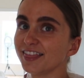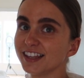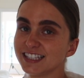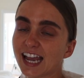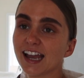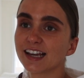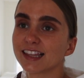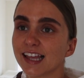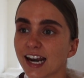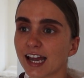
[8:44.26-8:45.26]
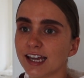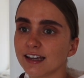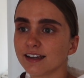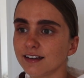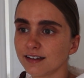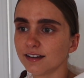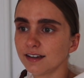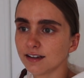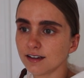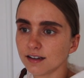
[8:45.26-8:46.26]
the tank that I
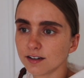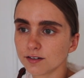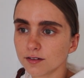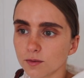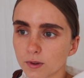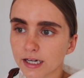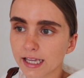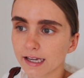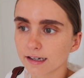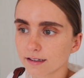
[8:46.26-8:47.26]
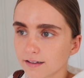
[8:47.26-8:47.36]
wanna get.